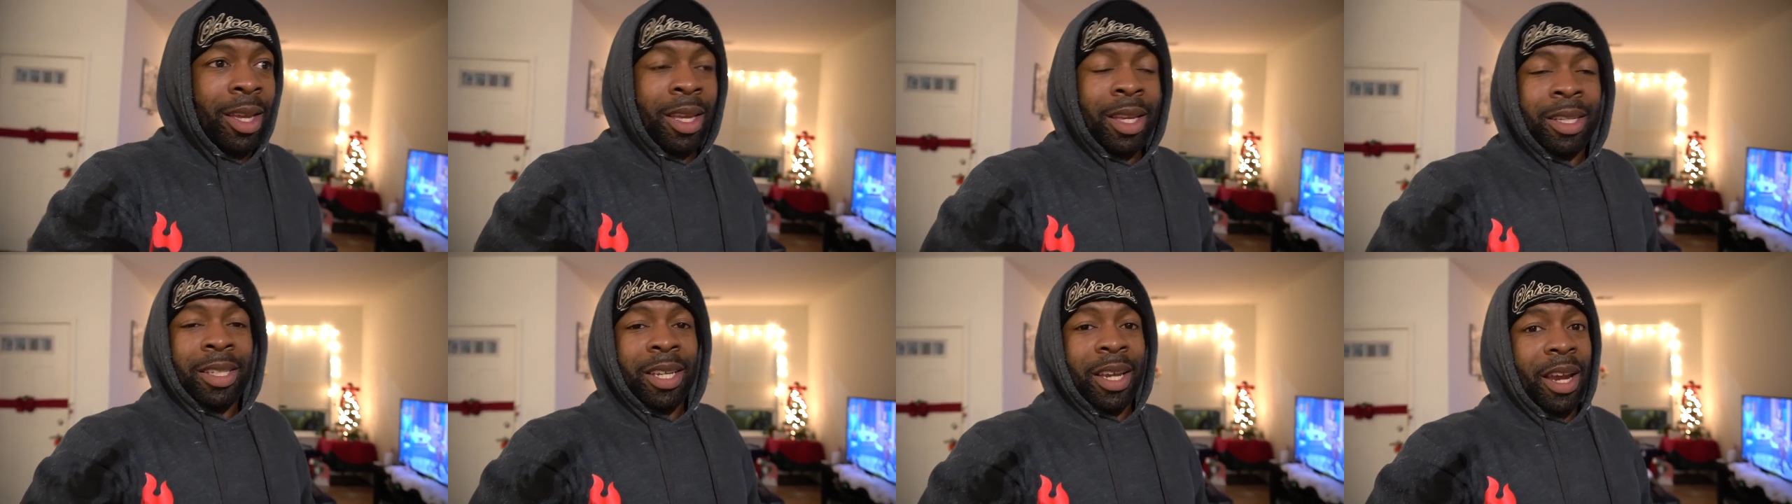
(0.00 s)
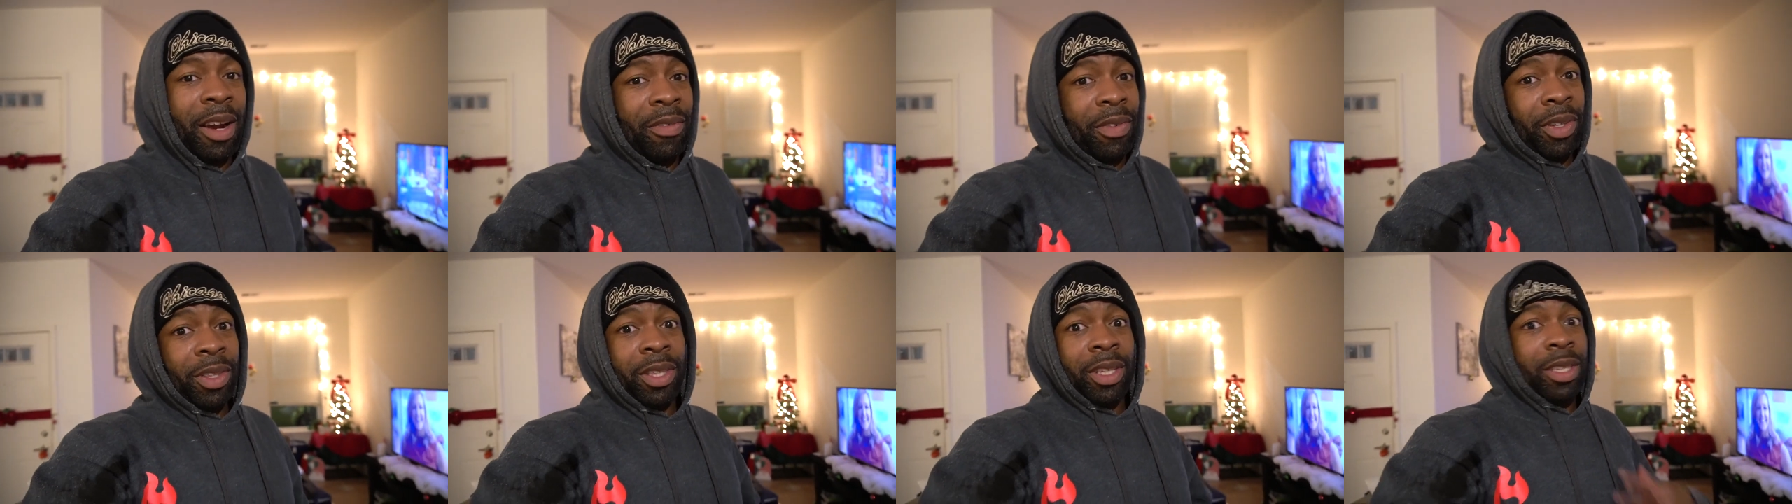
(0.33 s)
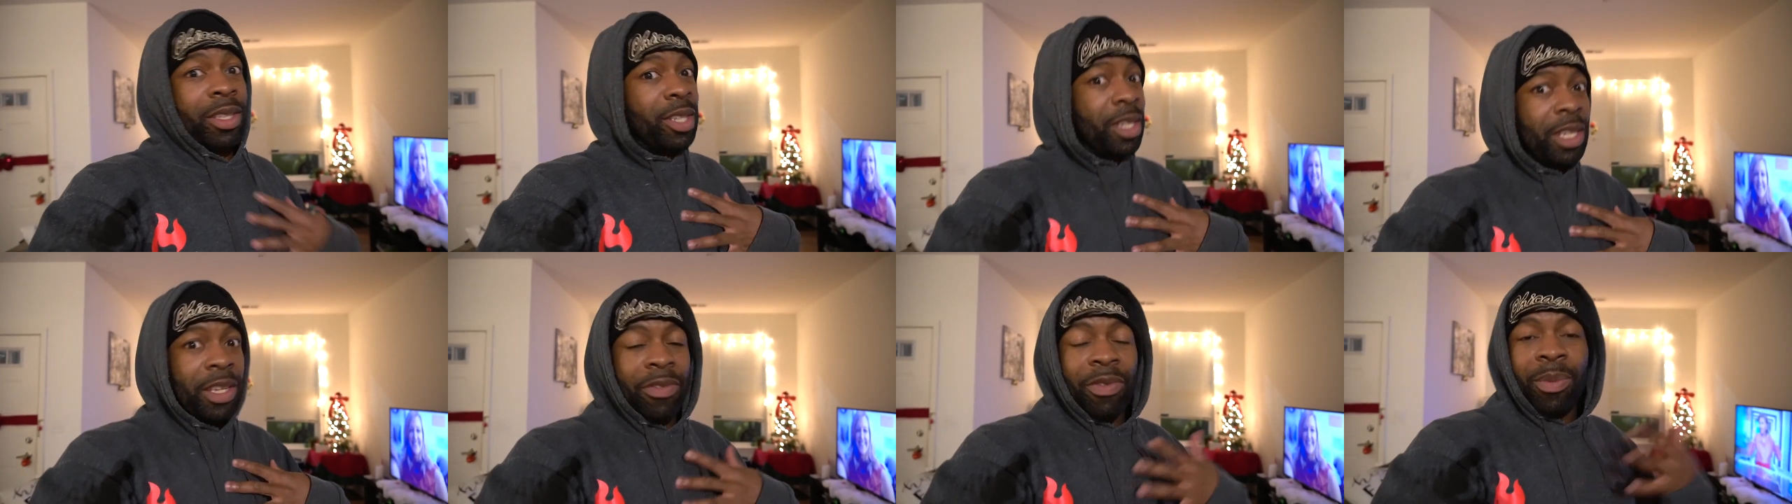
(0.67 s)
to everything
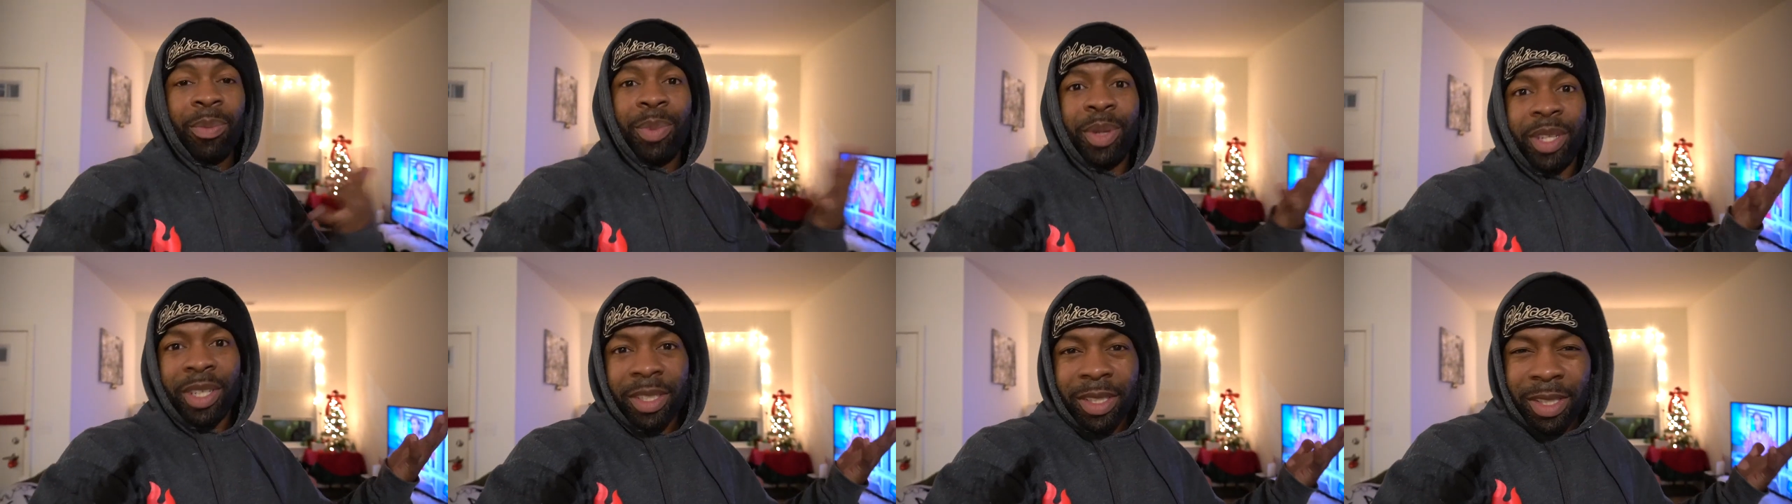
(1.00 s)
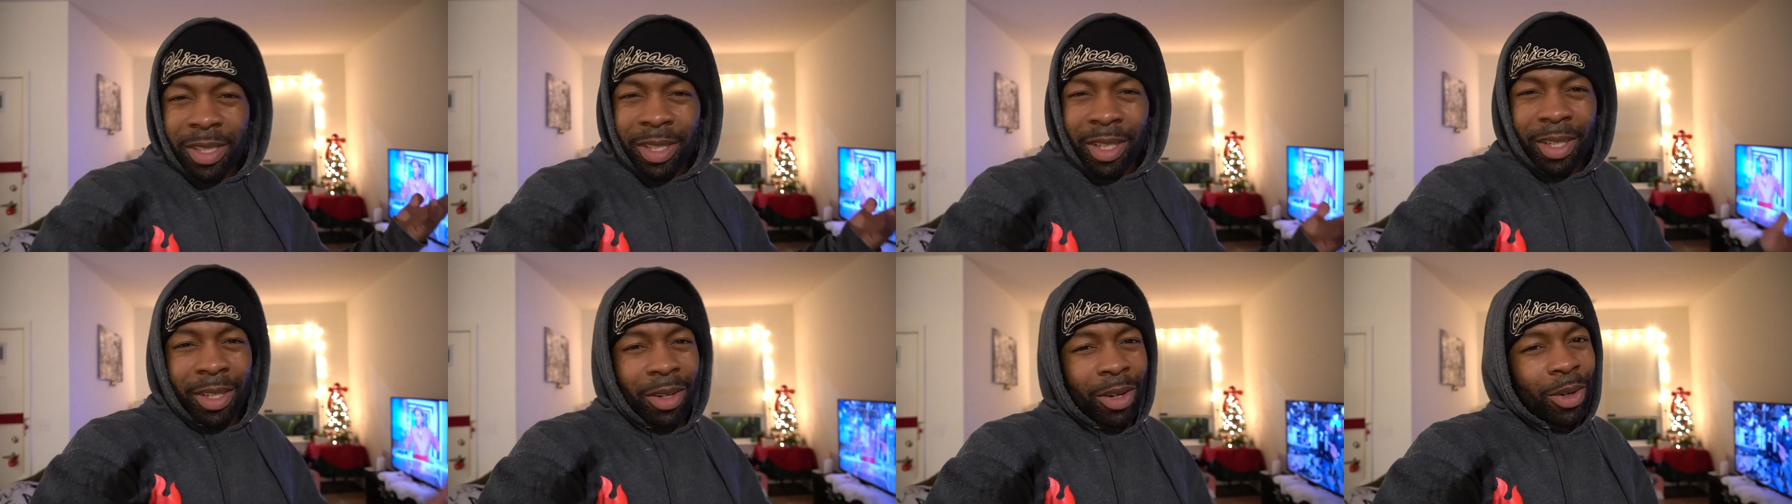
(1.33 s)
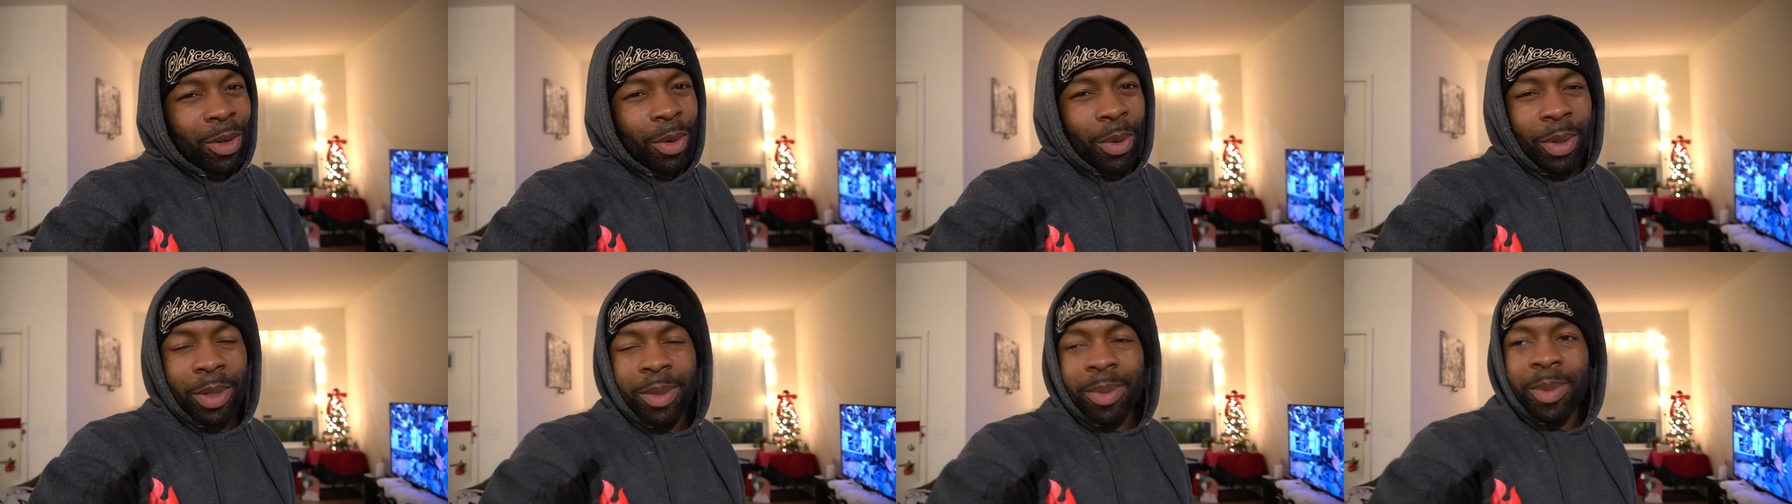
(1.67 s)
to even being sick on
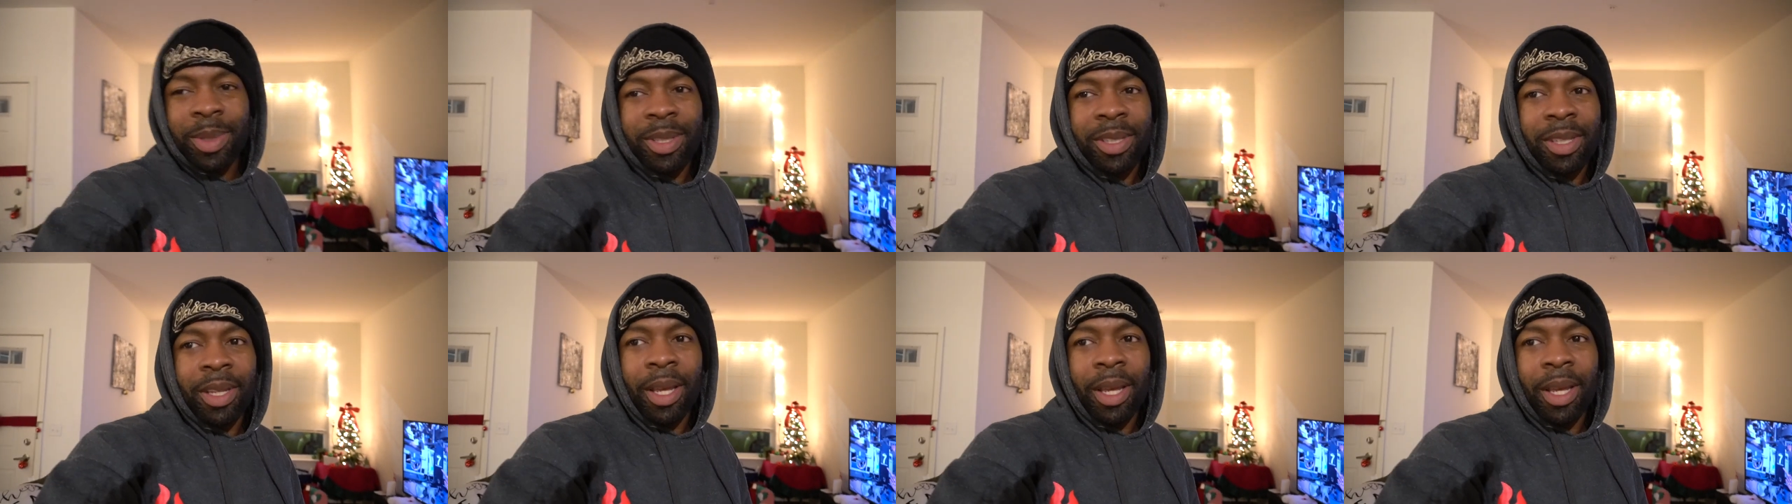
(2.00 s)
Christmas.